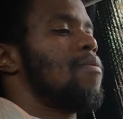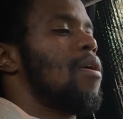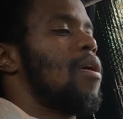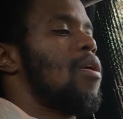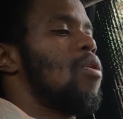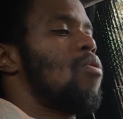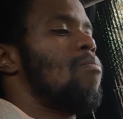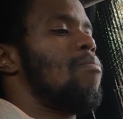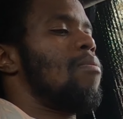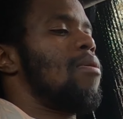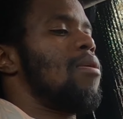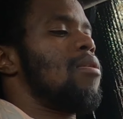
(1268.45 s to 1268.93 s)

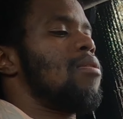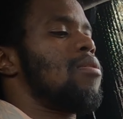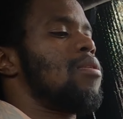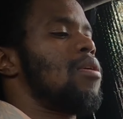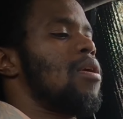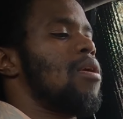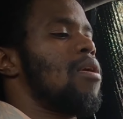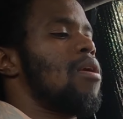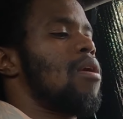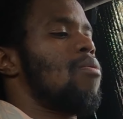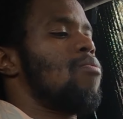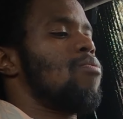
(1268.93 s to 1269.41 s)
I don't mean
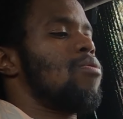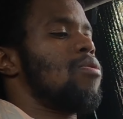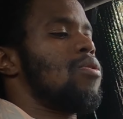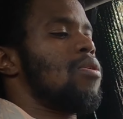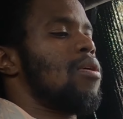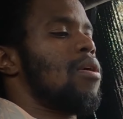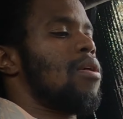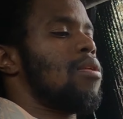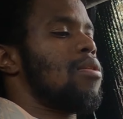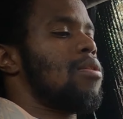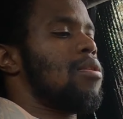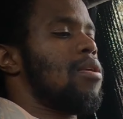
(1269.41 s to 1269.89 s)
take care of what
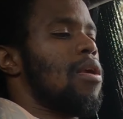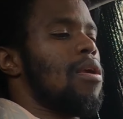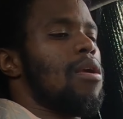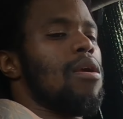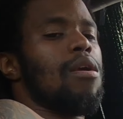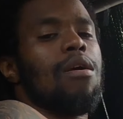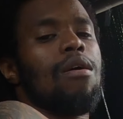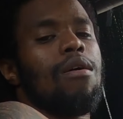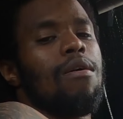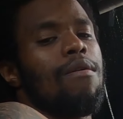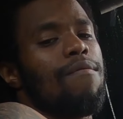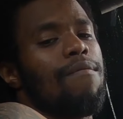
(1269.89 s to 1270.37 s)
you gotta take
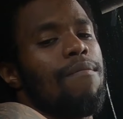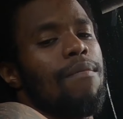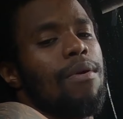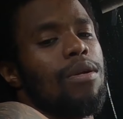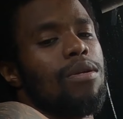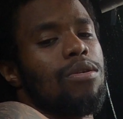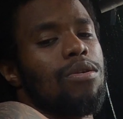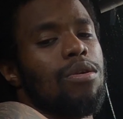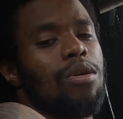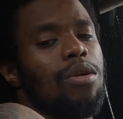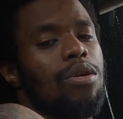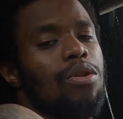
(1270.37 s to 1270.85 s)
care of,
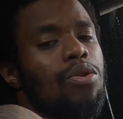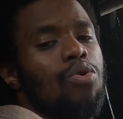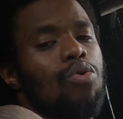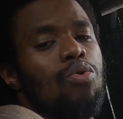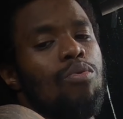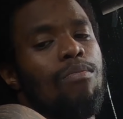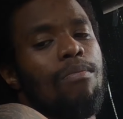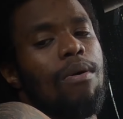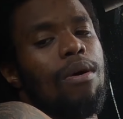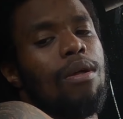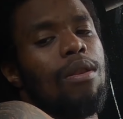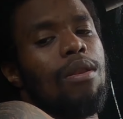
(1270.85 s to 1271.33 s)
make sure you
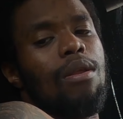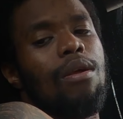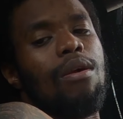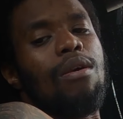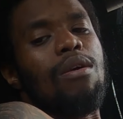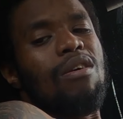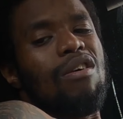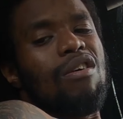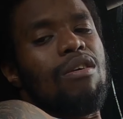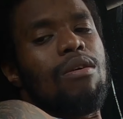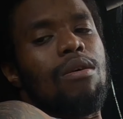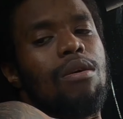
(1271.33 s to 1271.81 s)
do, but
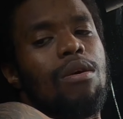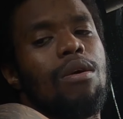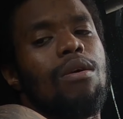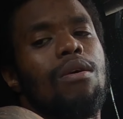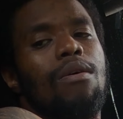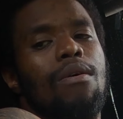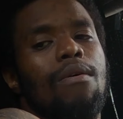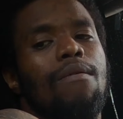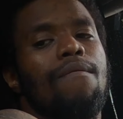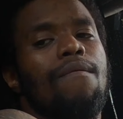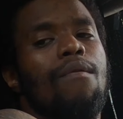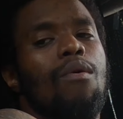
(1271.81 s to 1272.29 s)

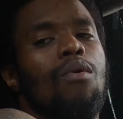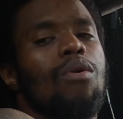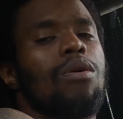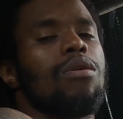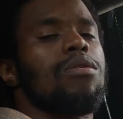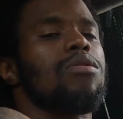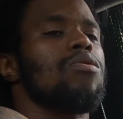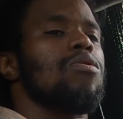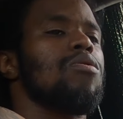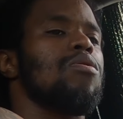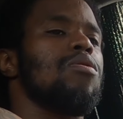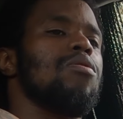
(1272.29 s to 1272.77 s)

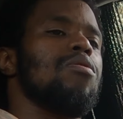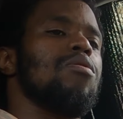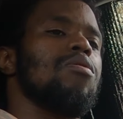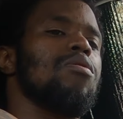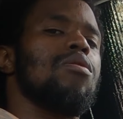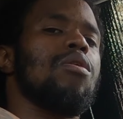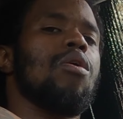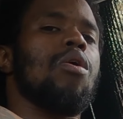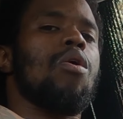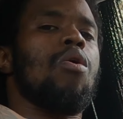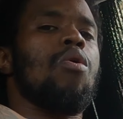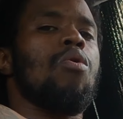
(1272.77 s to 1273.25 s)
focus on the,
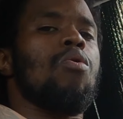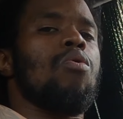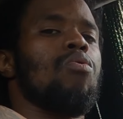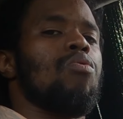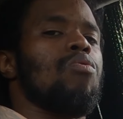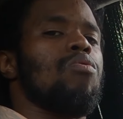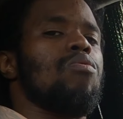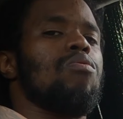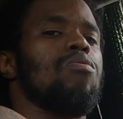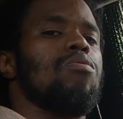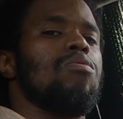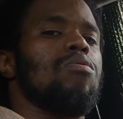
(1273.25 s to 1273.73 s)
the
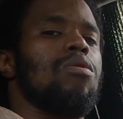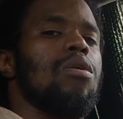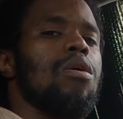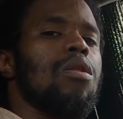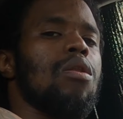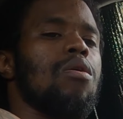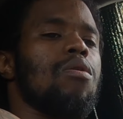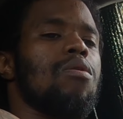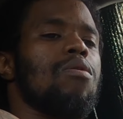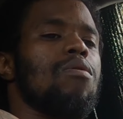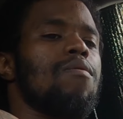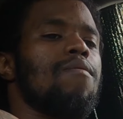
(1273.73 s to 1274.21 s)
goal, you
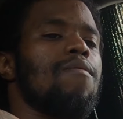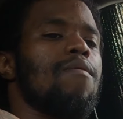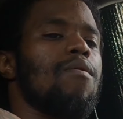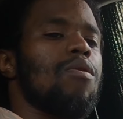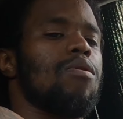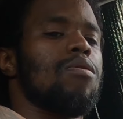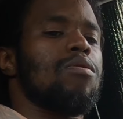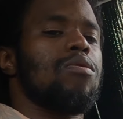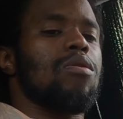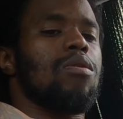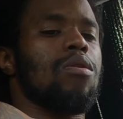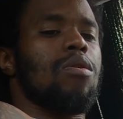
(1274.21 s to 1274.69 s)
know?
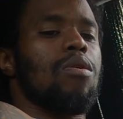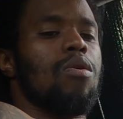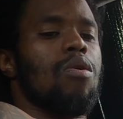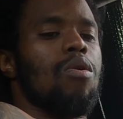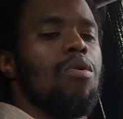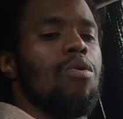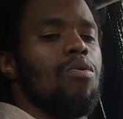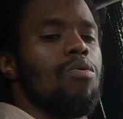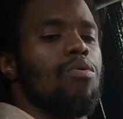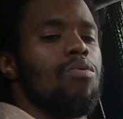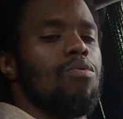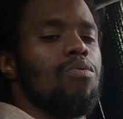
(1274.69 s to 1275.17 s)
Focus on the
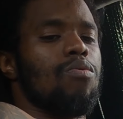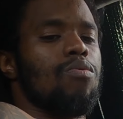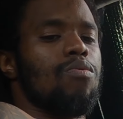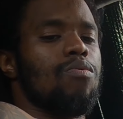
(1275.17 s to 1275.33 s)
goal.